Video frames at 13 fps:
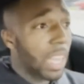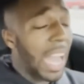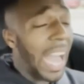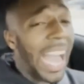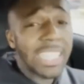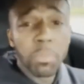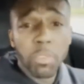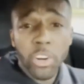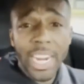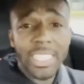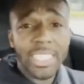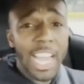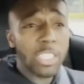I had some
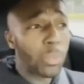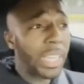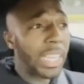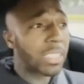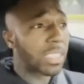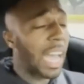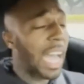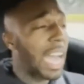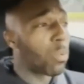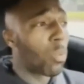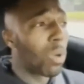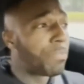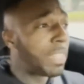crazy ass weeks. I had
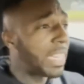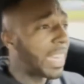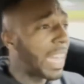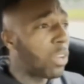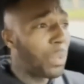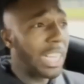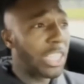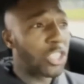150K weeks,